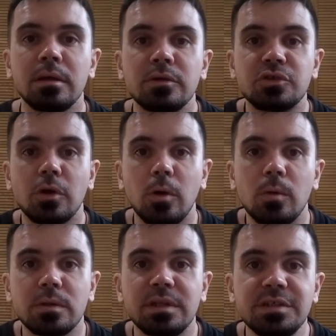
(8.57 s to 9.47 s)

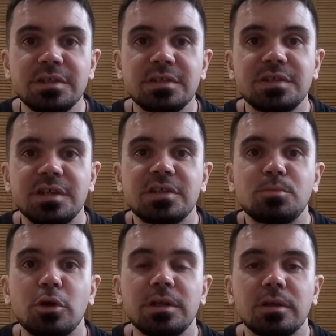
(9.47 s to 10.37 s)
So this is the sixth
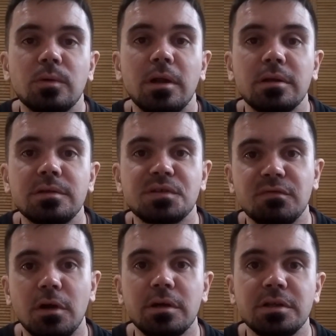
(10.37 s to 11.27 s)
book in the Chronicles of
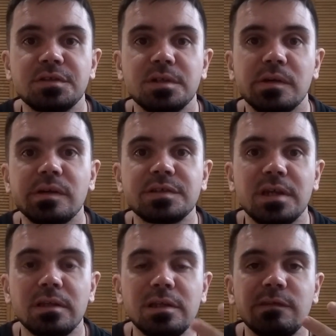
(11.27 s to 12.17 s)
Narnia series,
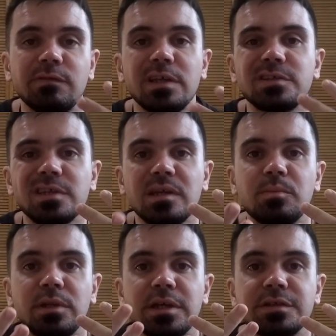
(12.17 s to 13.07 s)
and the events take
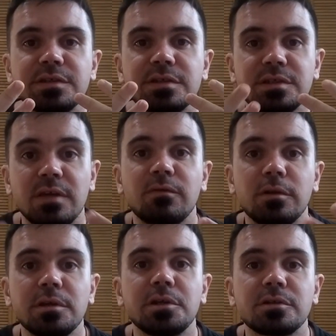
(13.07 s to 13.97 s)
place
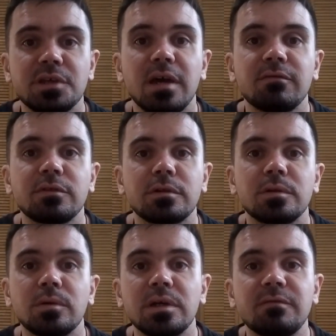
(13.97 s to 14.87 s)
several years after
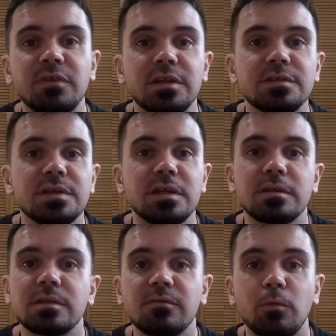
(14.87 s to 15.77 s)
the events
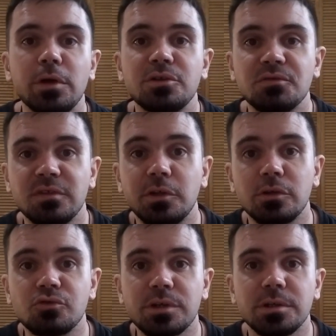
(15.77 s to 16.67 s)
and the voyage of the
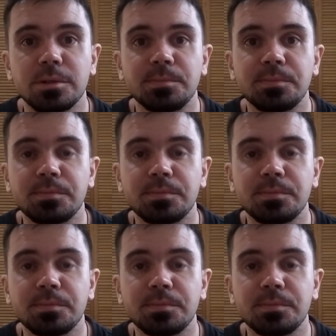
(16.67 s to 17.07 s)
Dawn Trader.